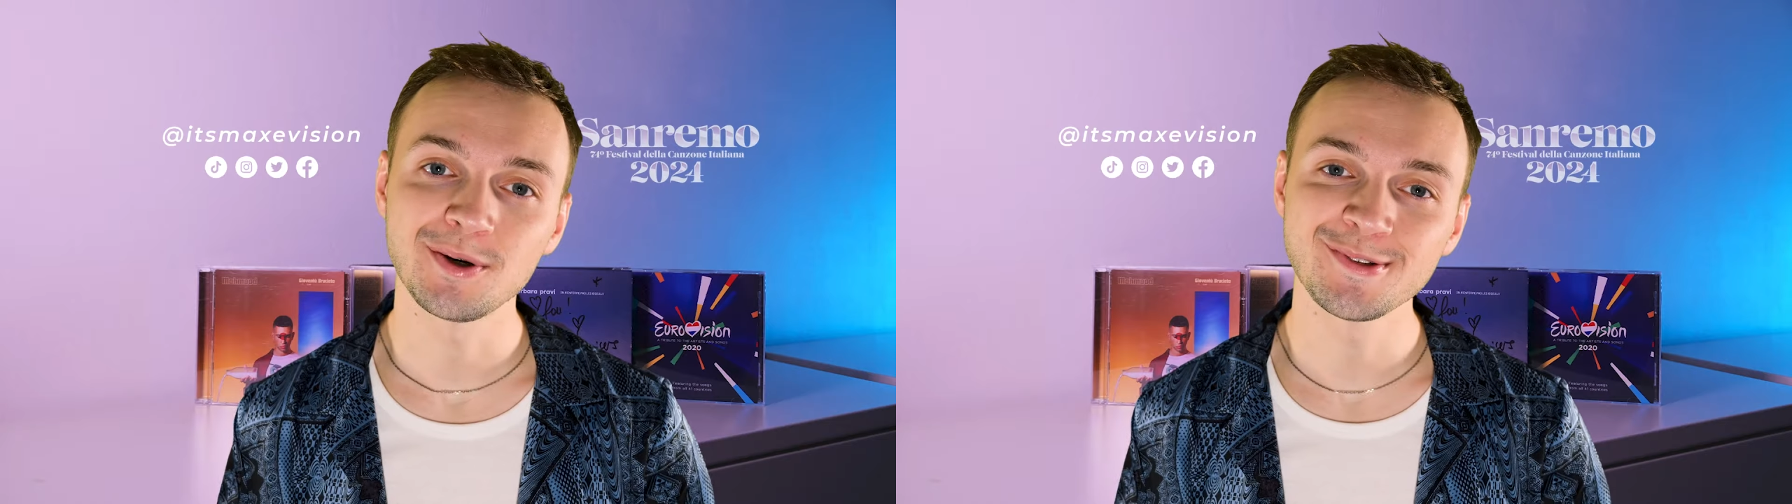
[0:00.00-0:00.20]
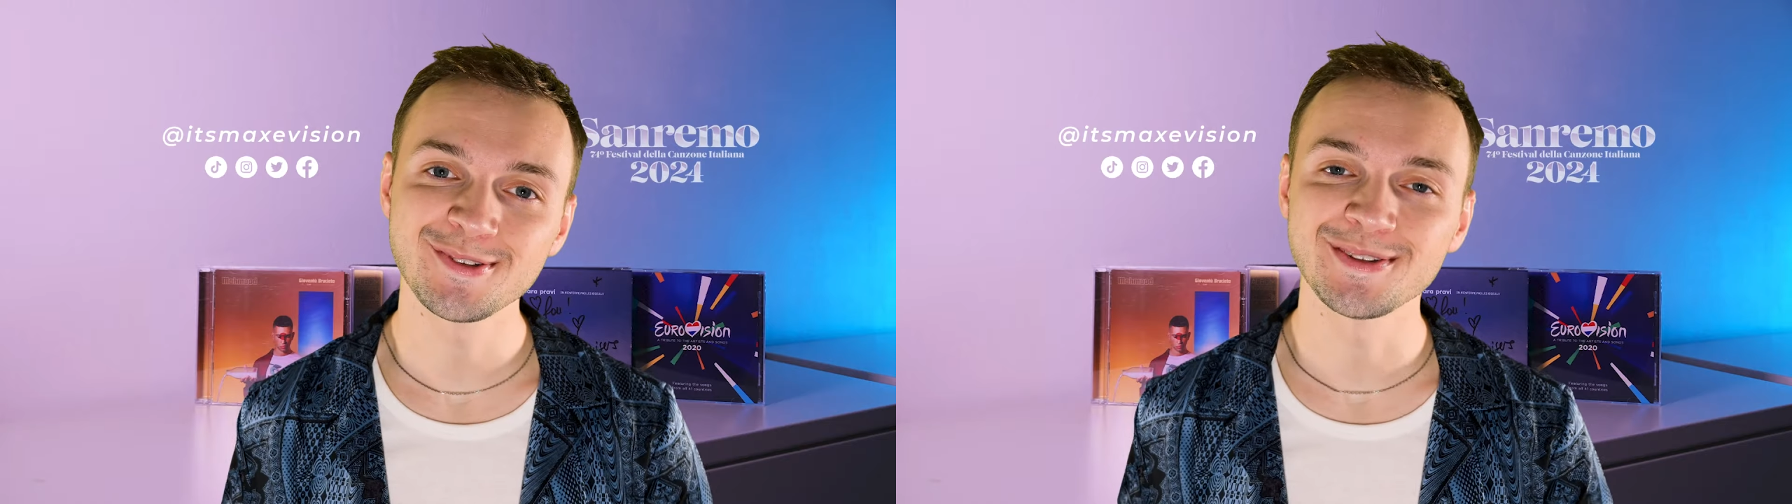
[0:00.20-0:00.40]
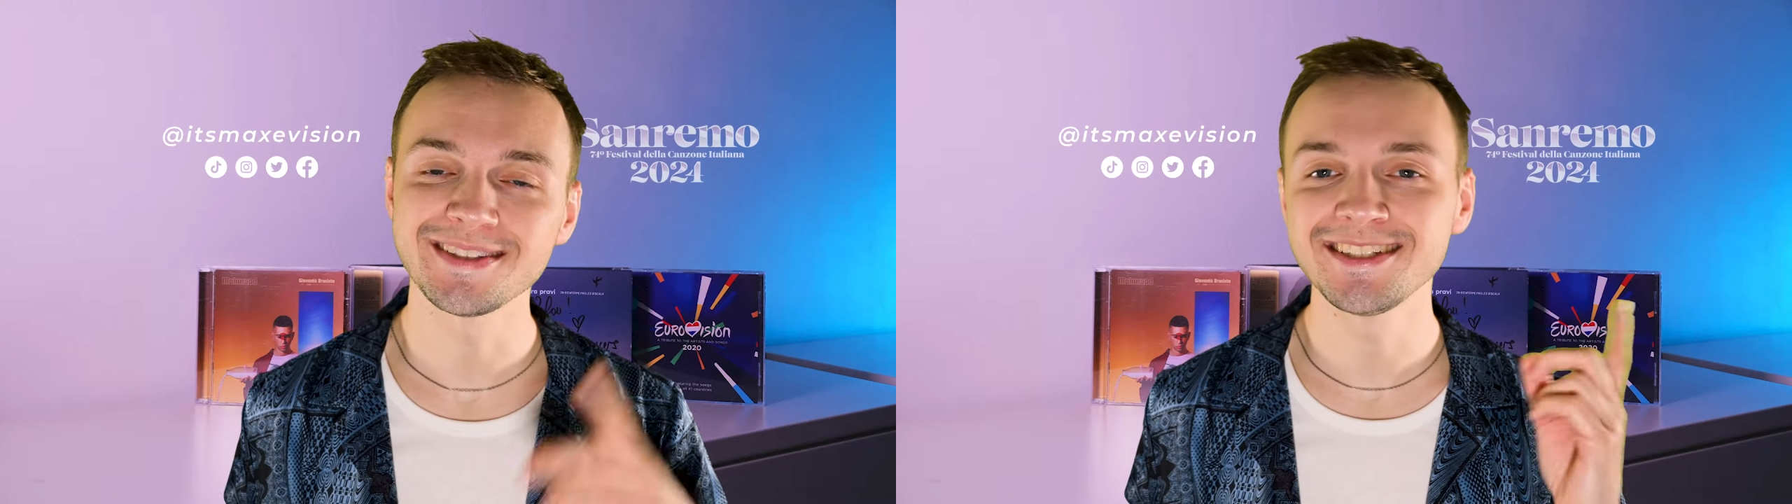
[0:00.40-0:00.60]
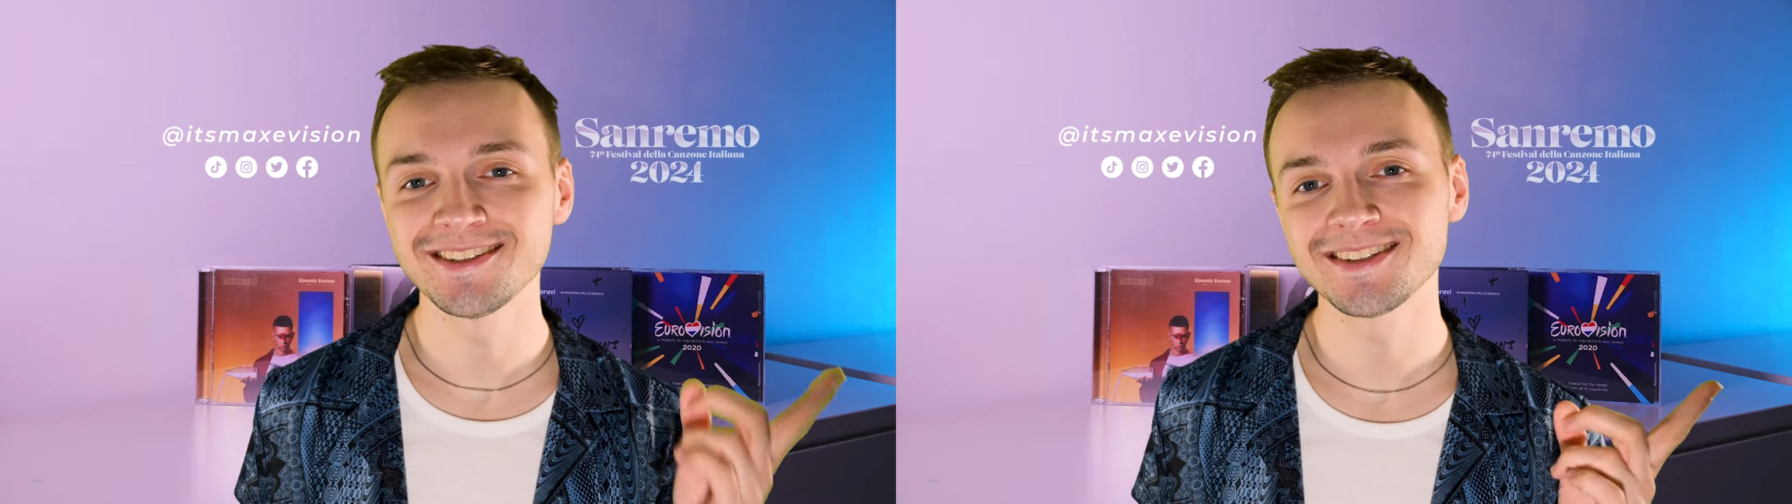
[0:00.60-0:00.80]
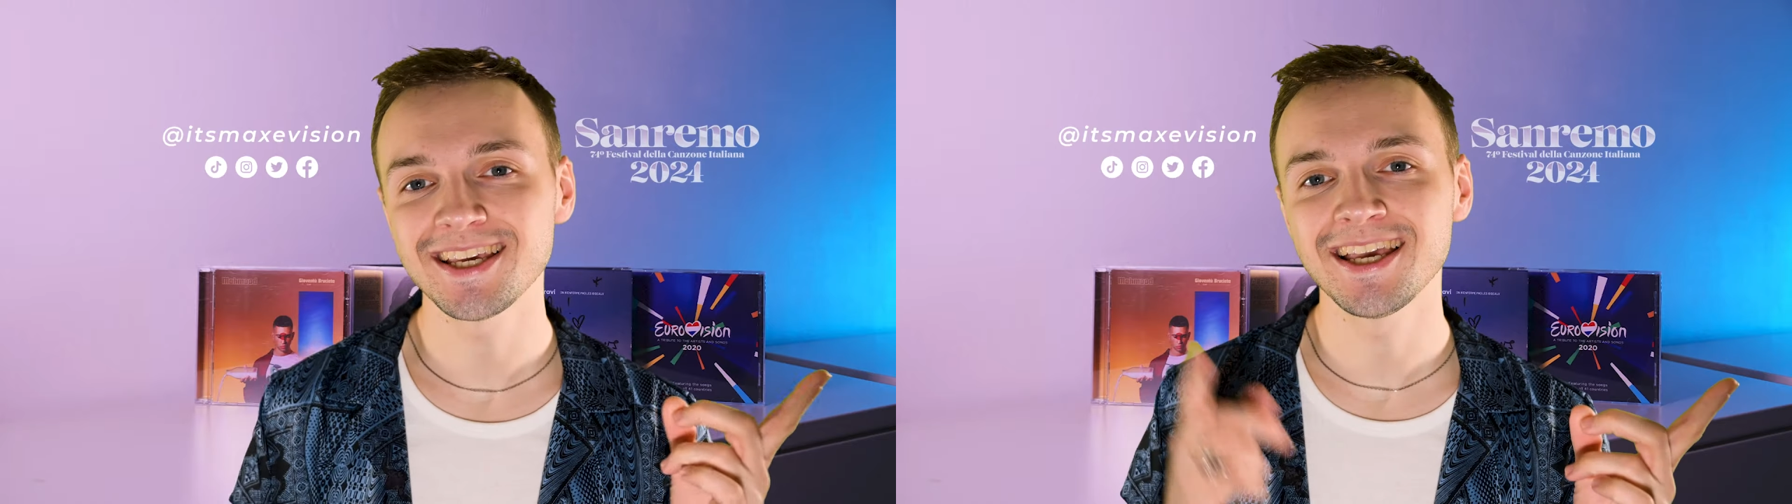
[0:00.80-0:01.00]
also on
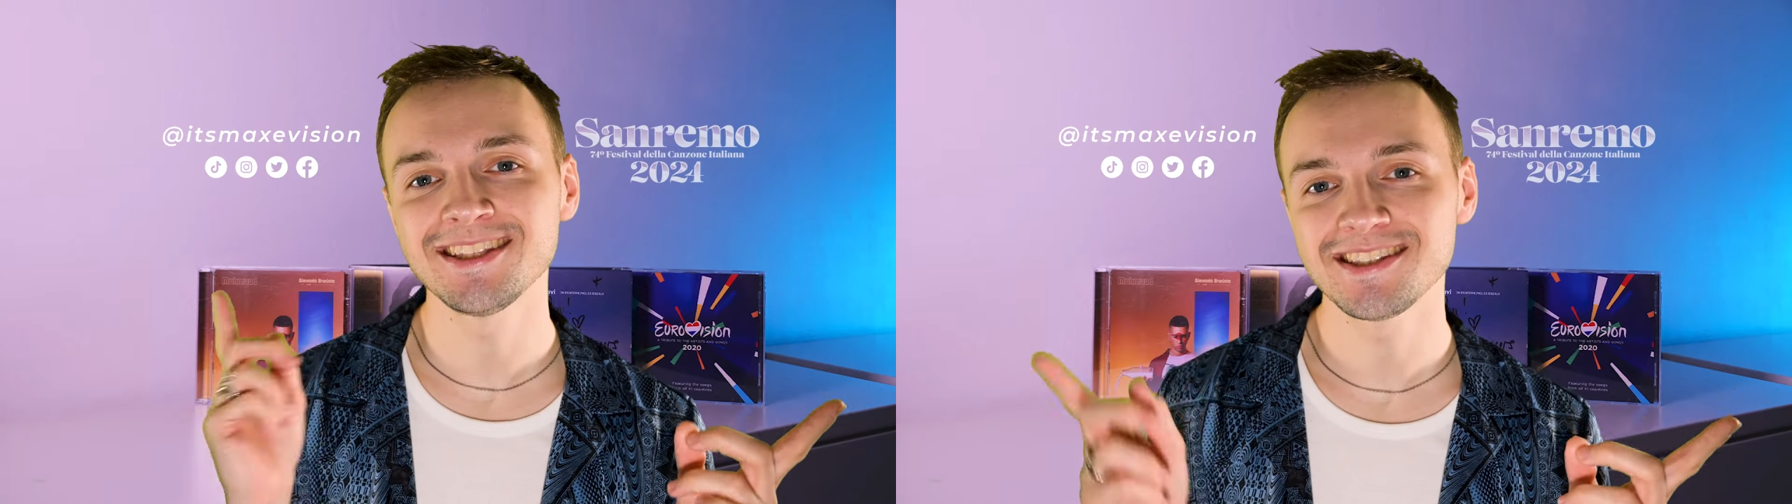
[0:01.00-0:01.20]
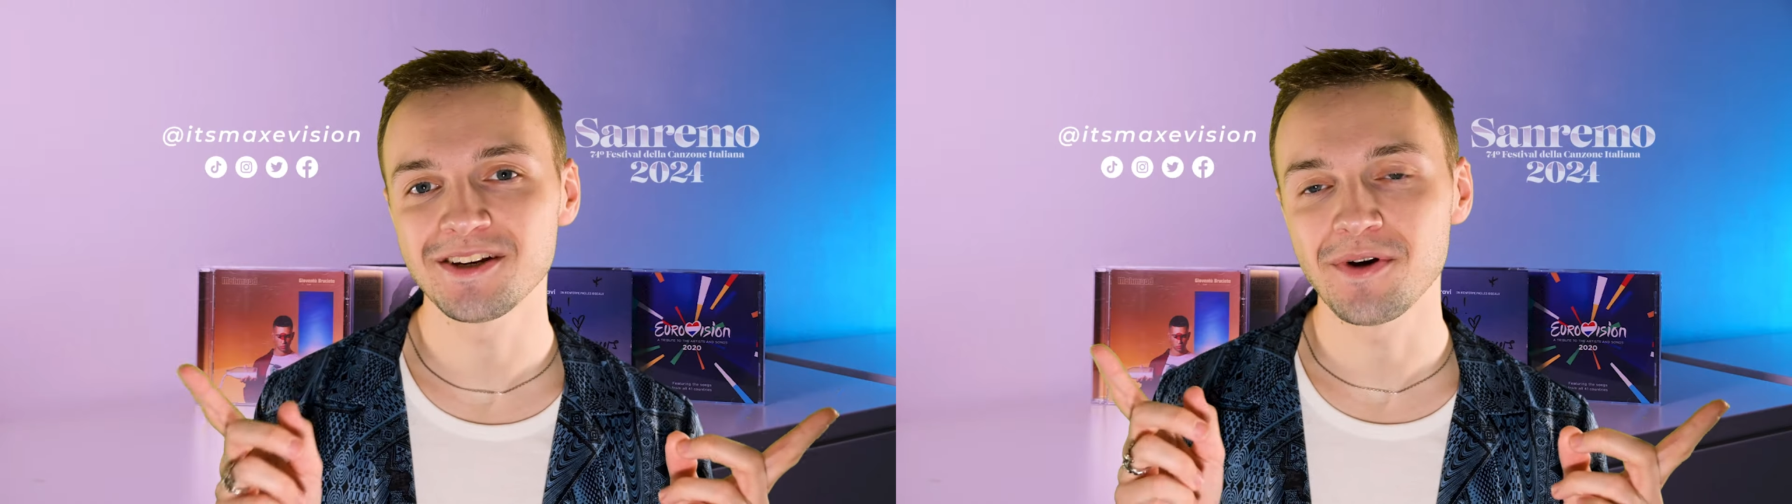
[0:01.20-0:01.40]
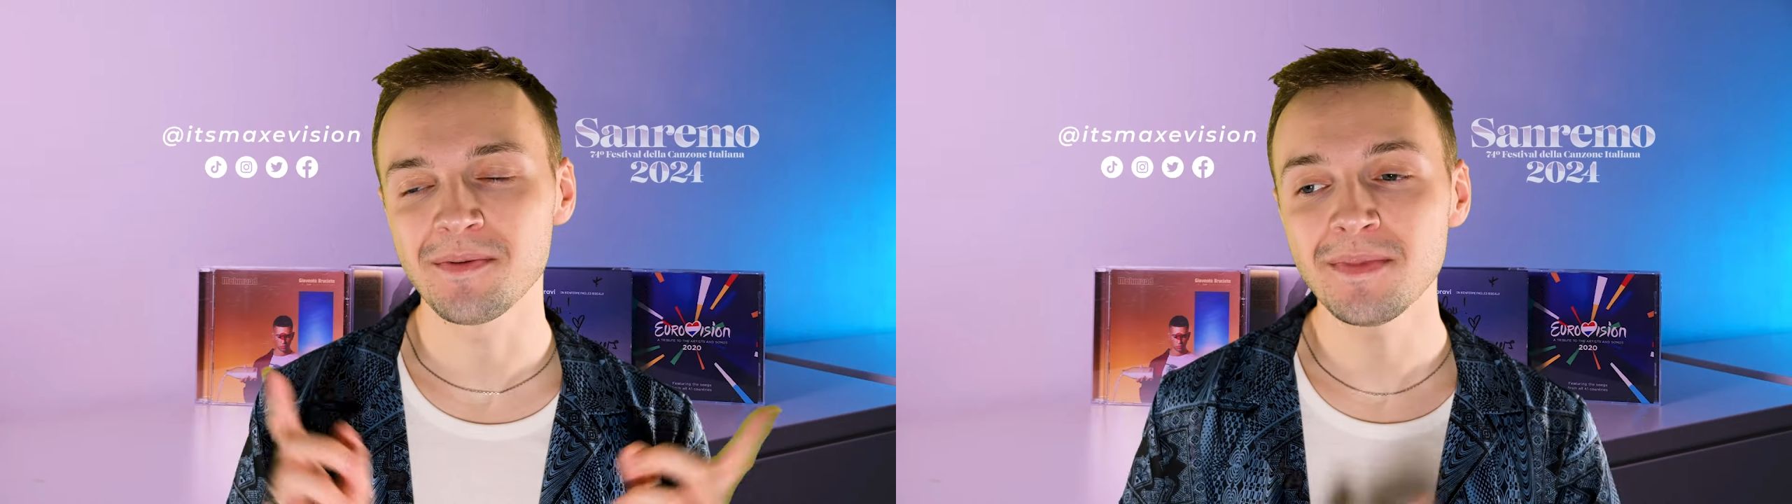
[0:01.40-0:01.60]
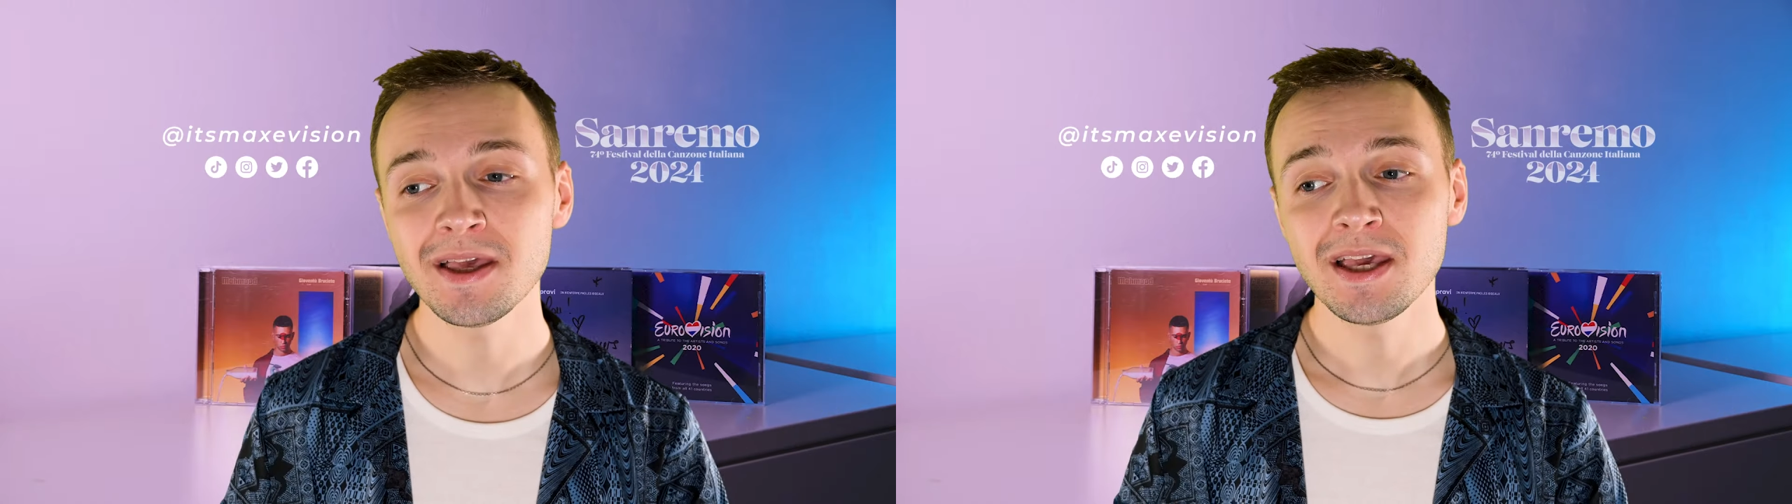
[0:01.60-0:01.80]
TikTok and Instagram.